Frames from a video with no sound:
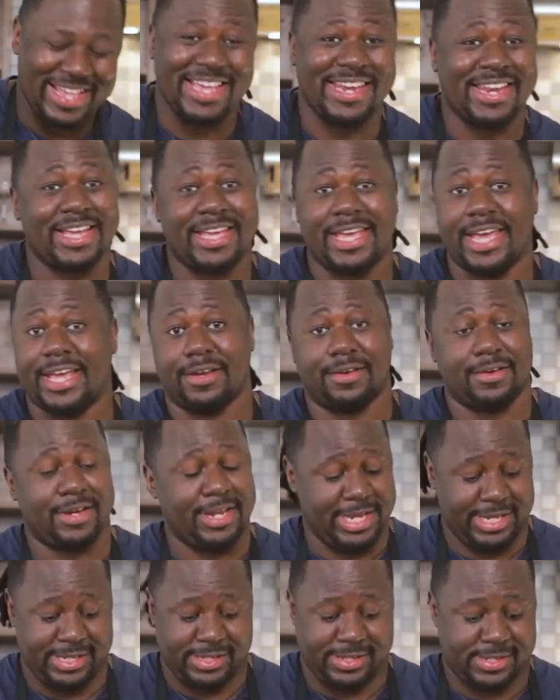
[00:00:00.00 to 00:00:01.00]
And again,
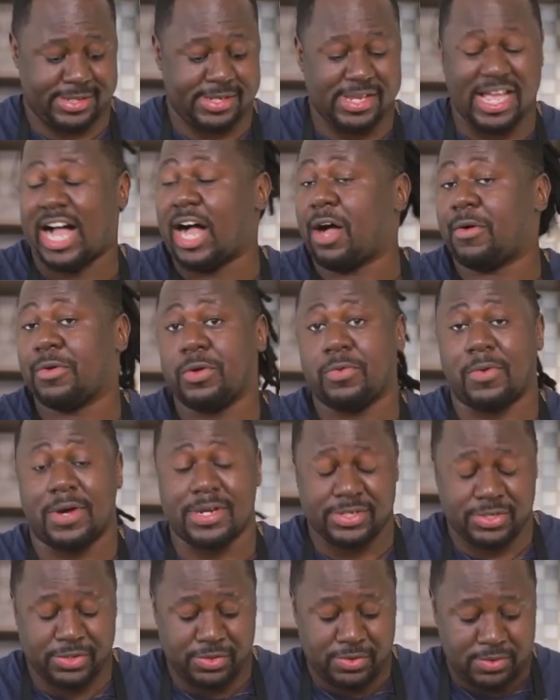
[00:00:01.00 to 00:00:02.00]
it's how you
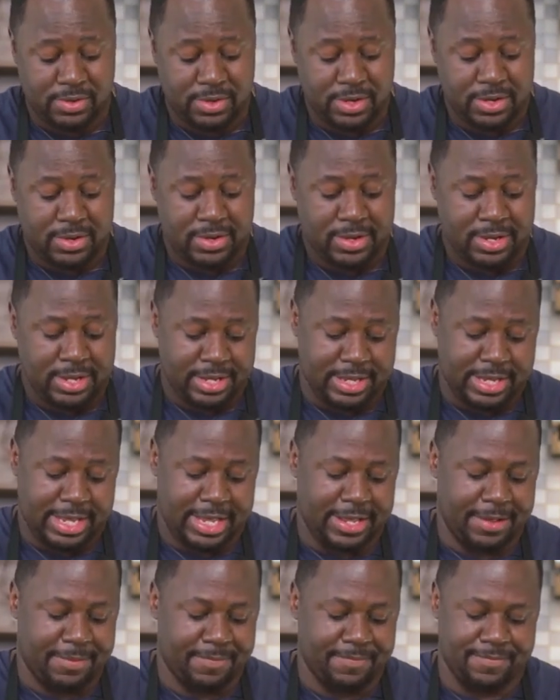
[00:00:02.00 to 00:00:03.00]
want to.
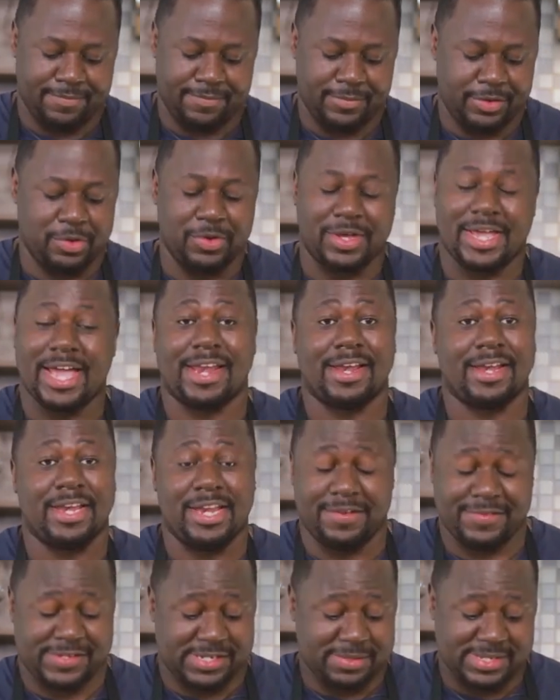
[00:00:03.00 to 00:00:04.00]
You can
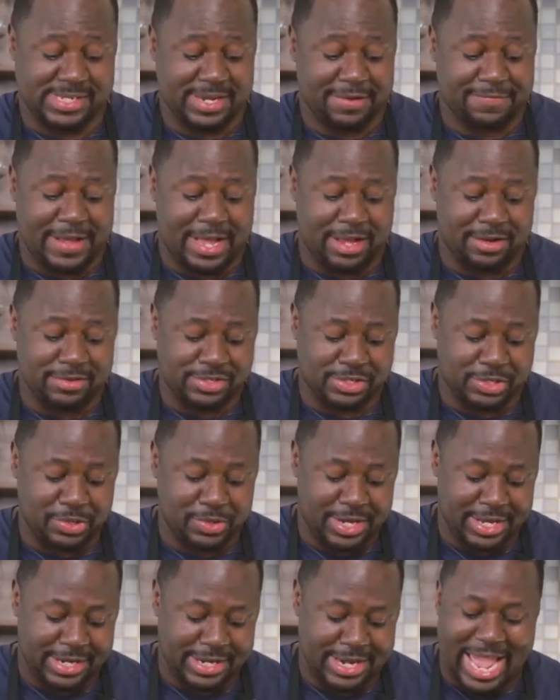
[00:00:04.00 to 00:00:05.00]
leave some stuff out,
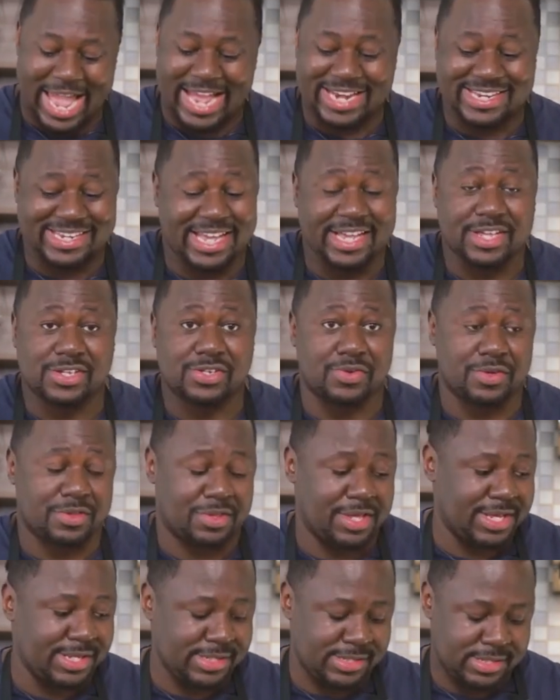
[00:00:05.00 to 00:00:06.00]
you can add extra
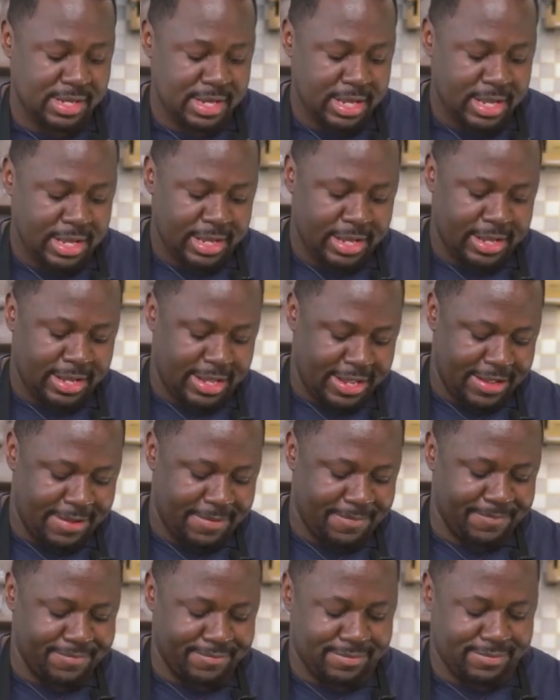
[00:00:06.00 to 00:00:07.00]
things.
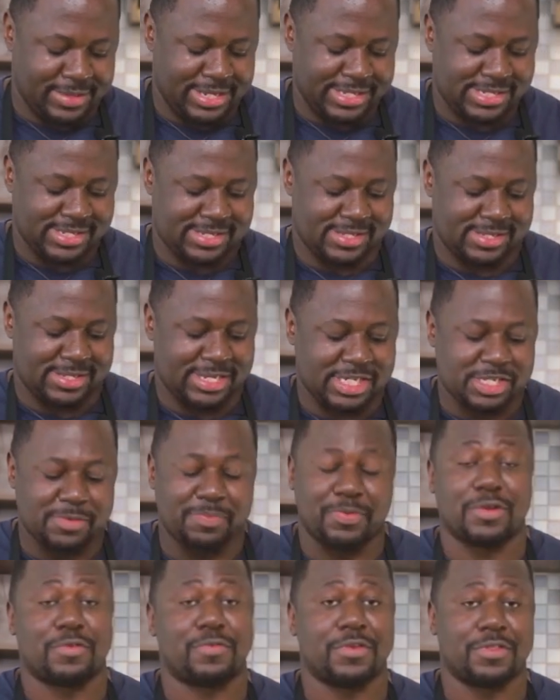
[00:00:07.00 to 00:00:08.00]
That's the
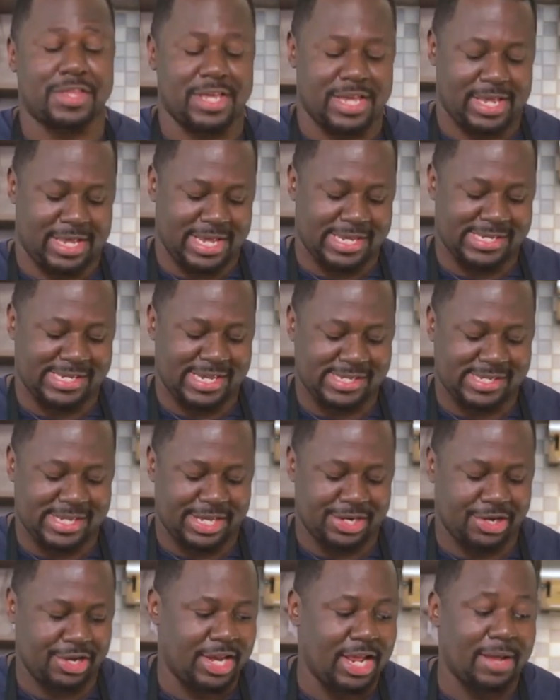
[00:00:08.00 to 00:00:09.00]
beautiful thing, as I
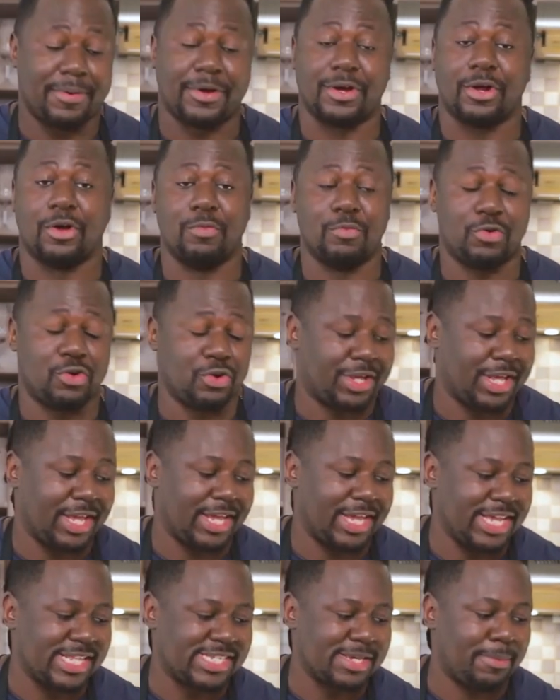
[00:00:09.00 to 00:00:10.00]
said earlier, about home
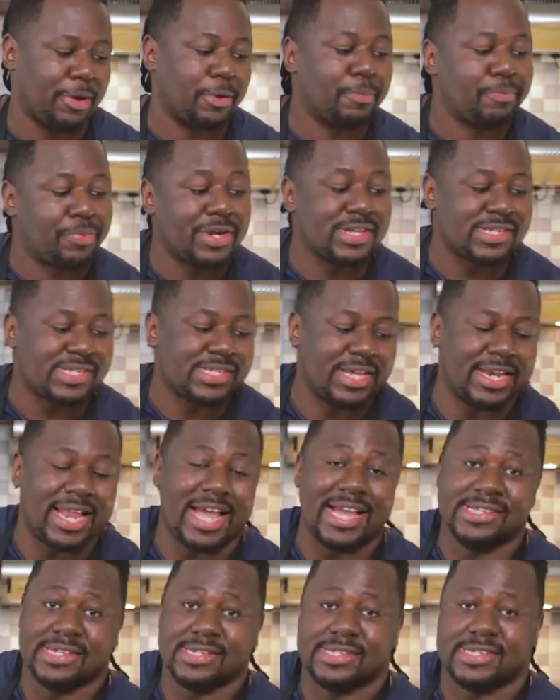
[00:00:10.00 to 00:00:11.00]
cooking. It's about
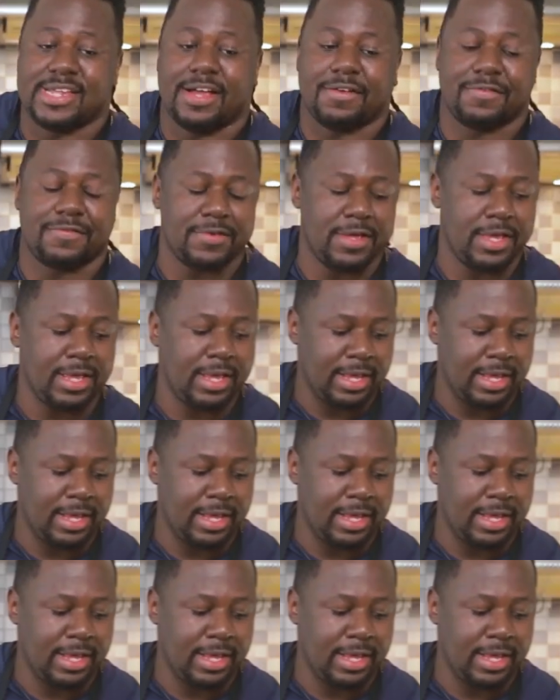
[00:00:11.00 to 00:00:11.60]
personalizing stuff.